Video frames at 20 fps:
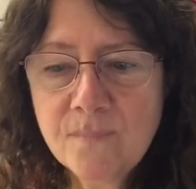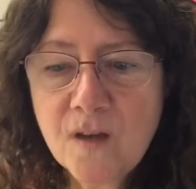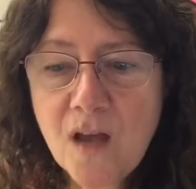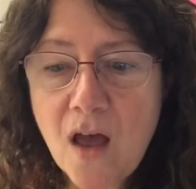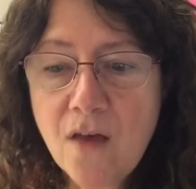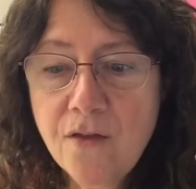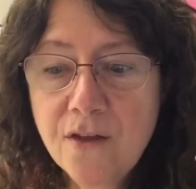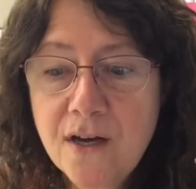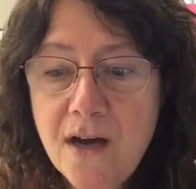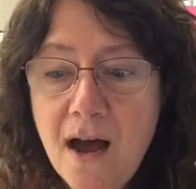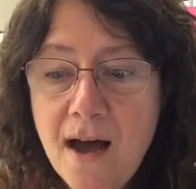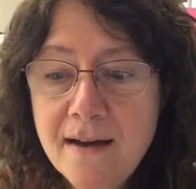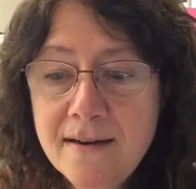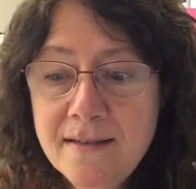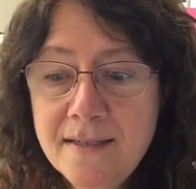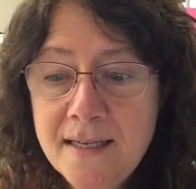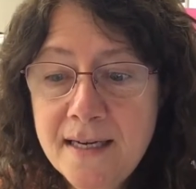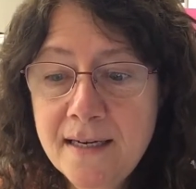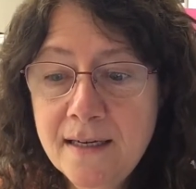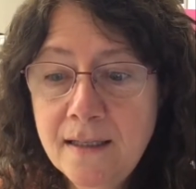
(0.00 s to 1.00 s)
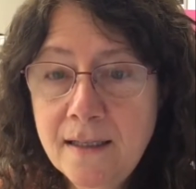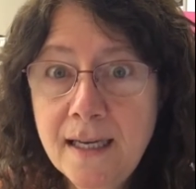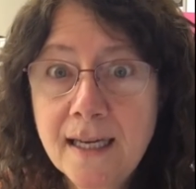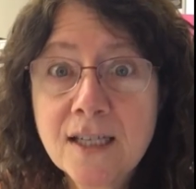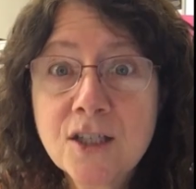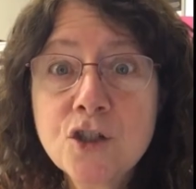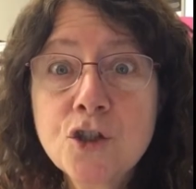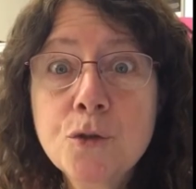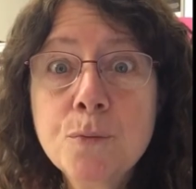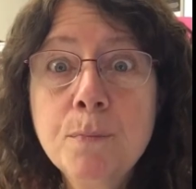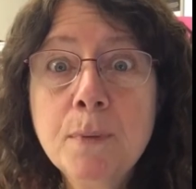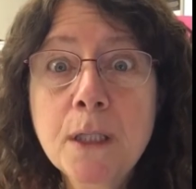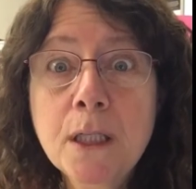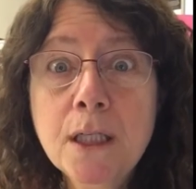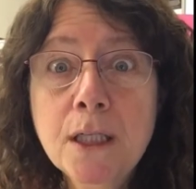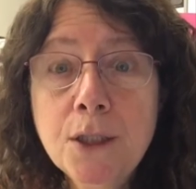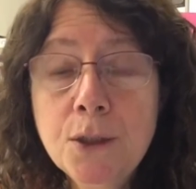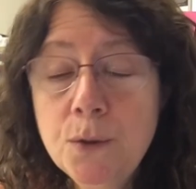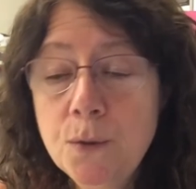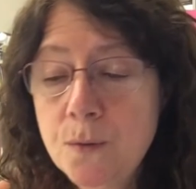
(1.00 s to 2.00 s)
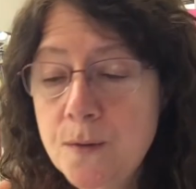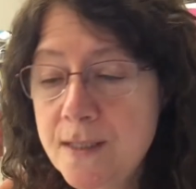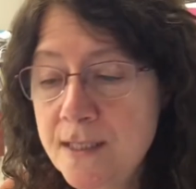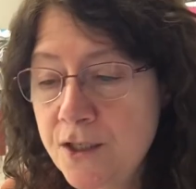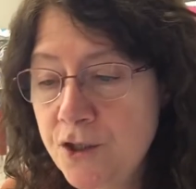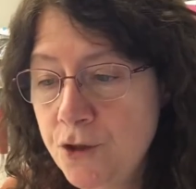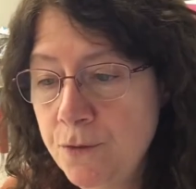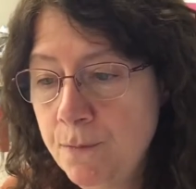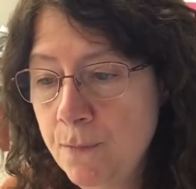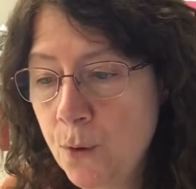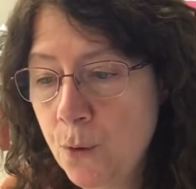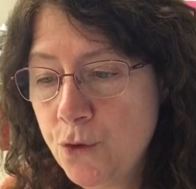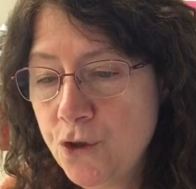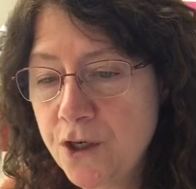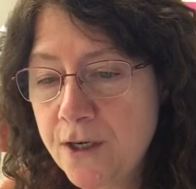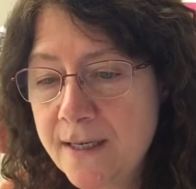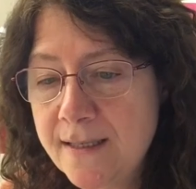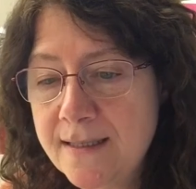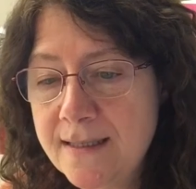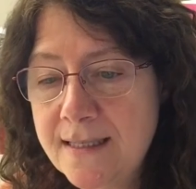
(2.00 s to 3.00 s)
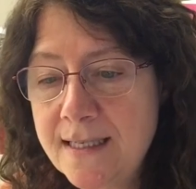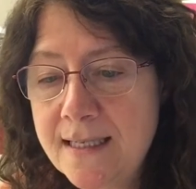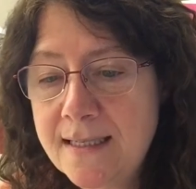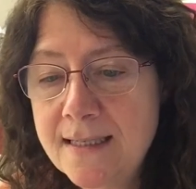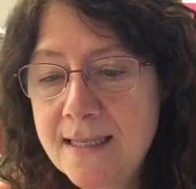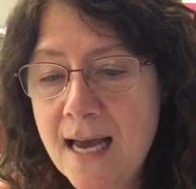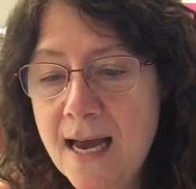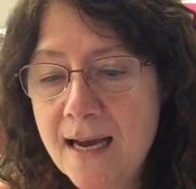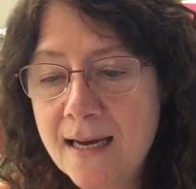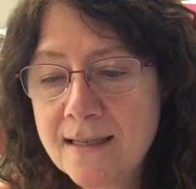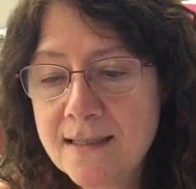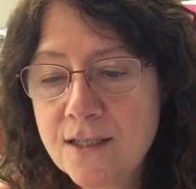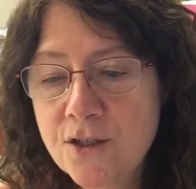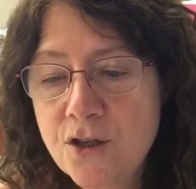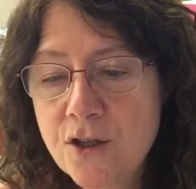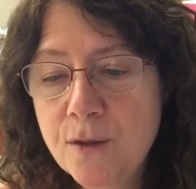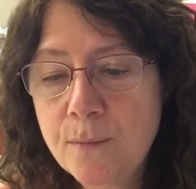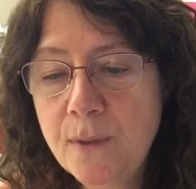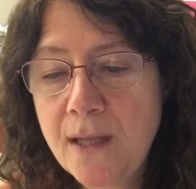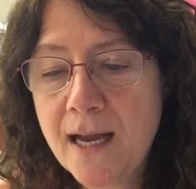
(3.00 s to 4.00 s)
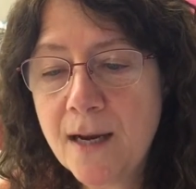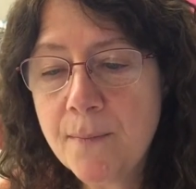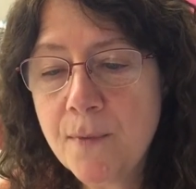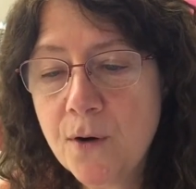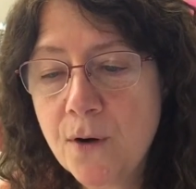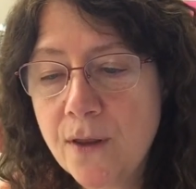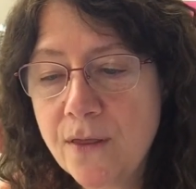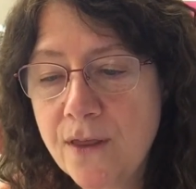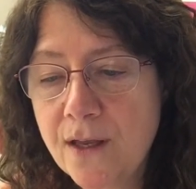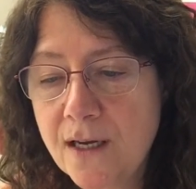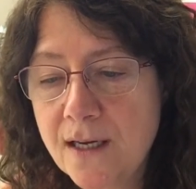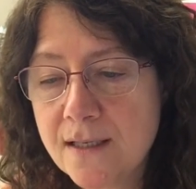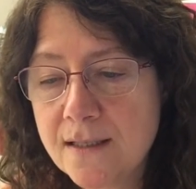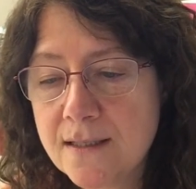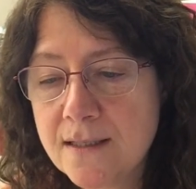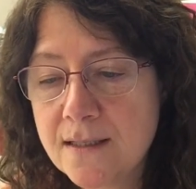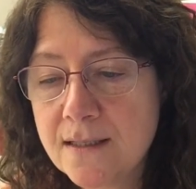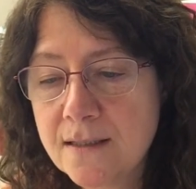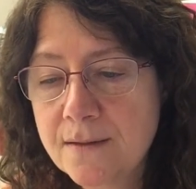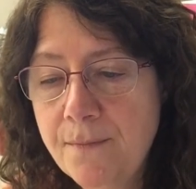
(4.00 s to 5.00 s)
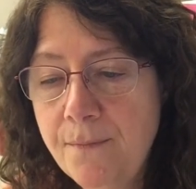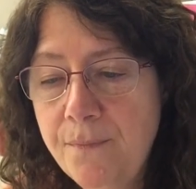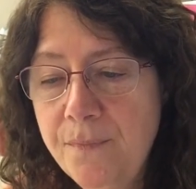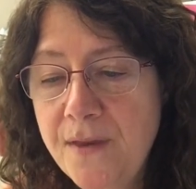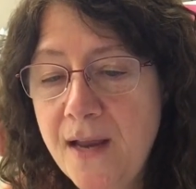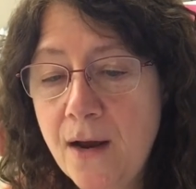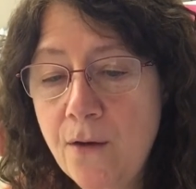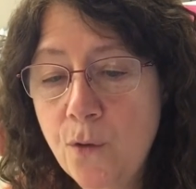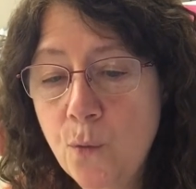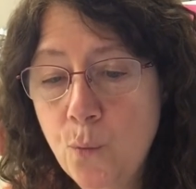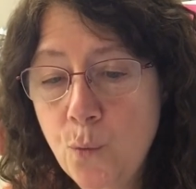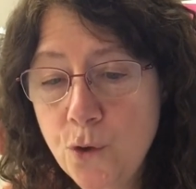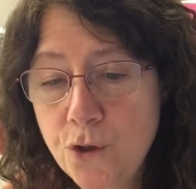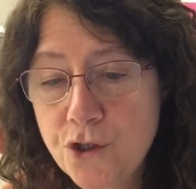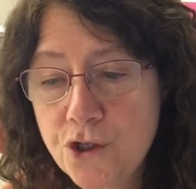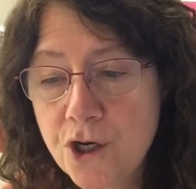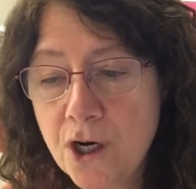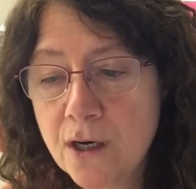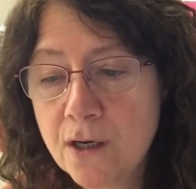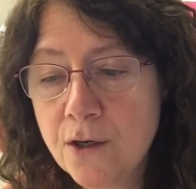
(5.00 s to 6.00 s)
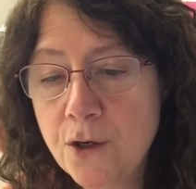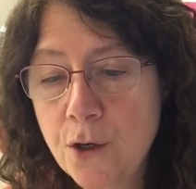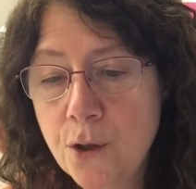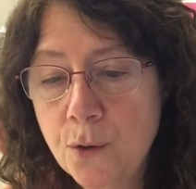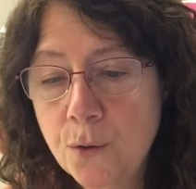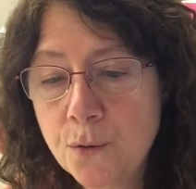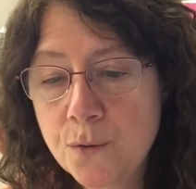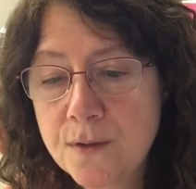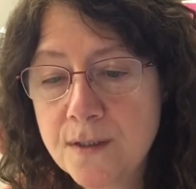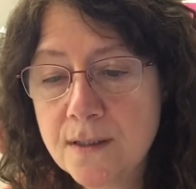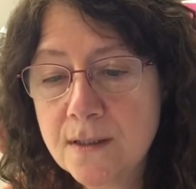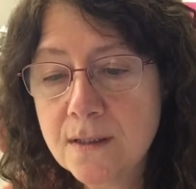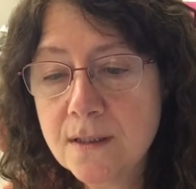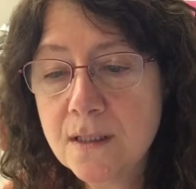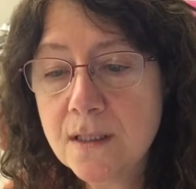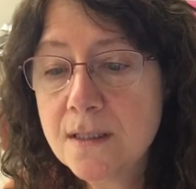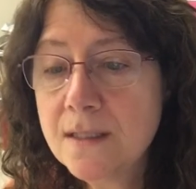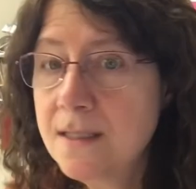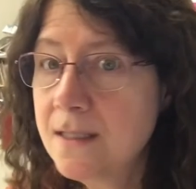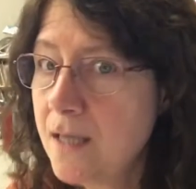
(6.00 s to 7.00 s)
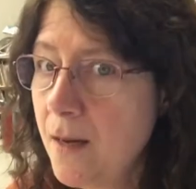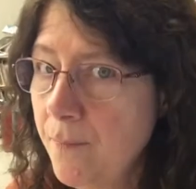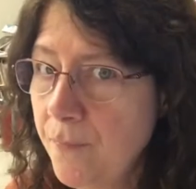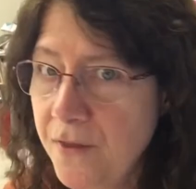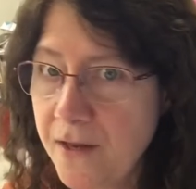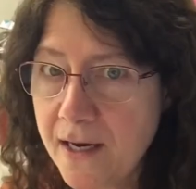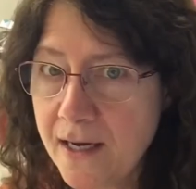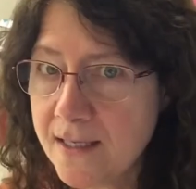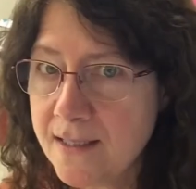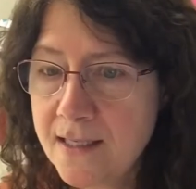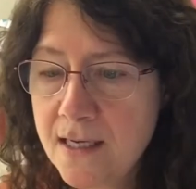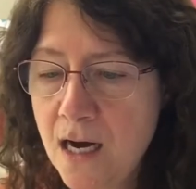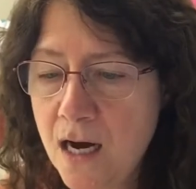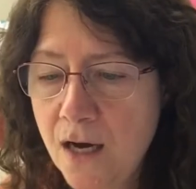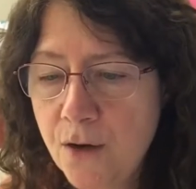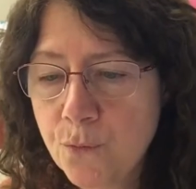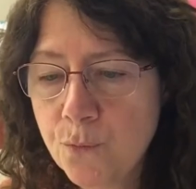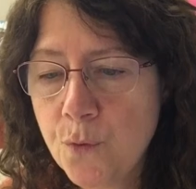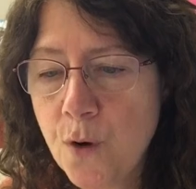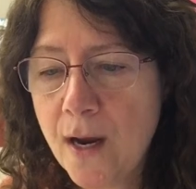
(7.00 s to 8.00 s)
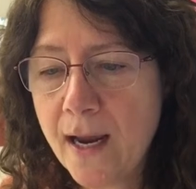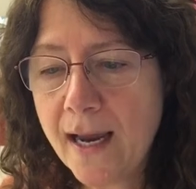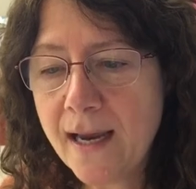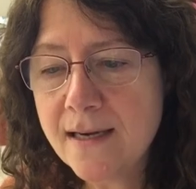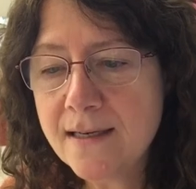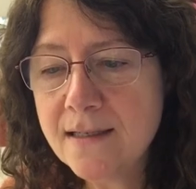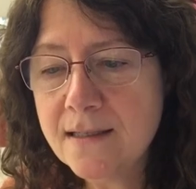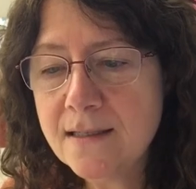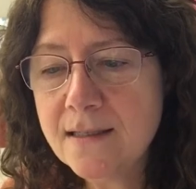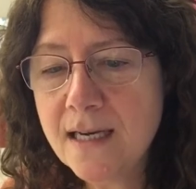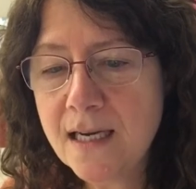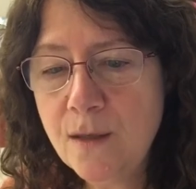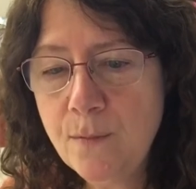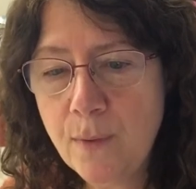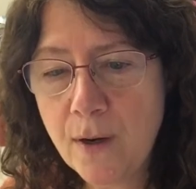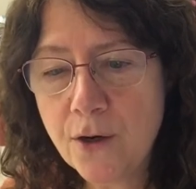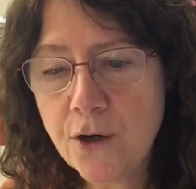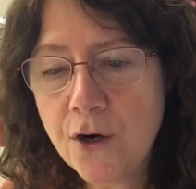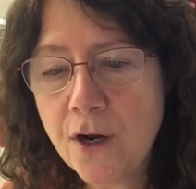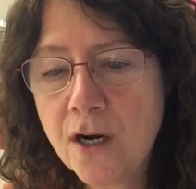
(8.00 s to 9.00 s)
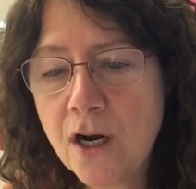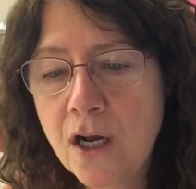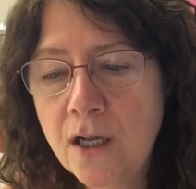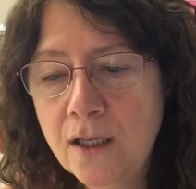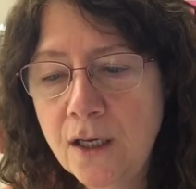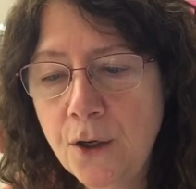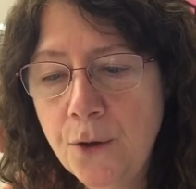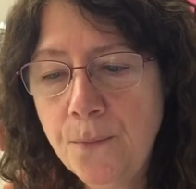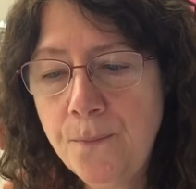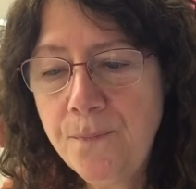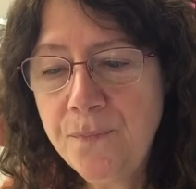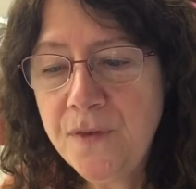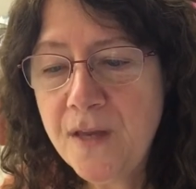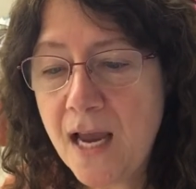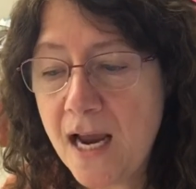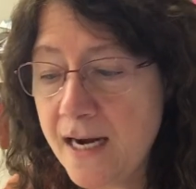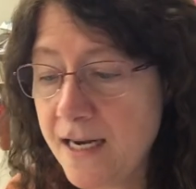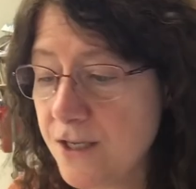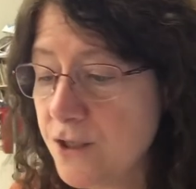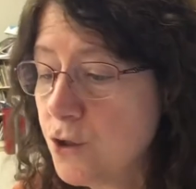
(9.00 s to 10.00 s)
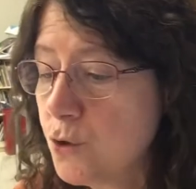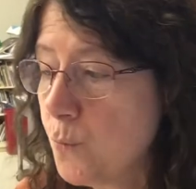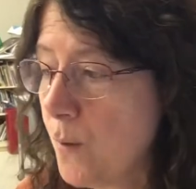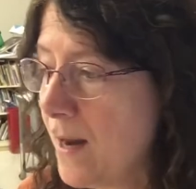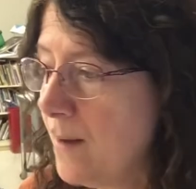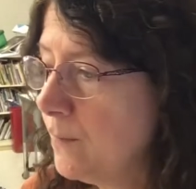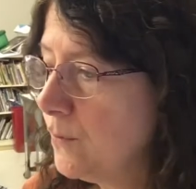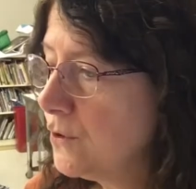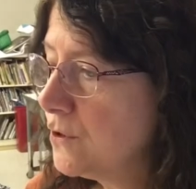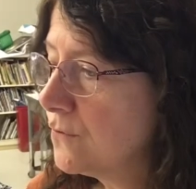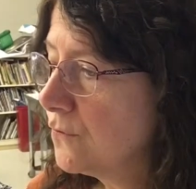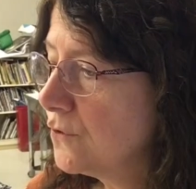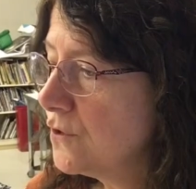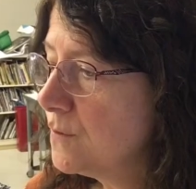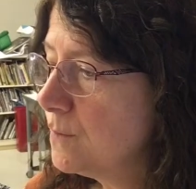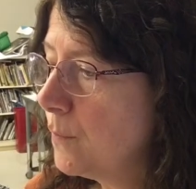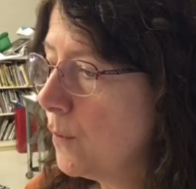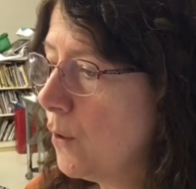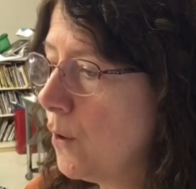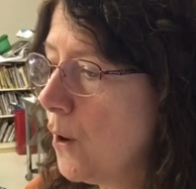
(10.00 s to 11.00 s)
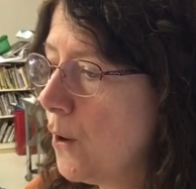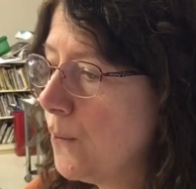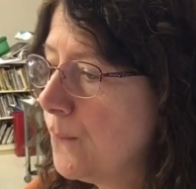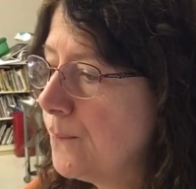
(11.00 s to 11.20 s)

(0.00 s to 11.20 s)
The cottontail explodes into motion and zigzags into the blackberry thickets. Now the woodchuck knows something is not right in Butternut Hollow, and he scrambles for his burrow.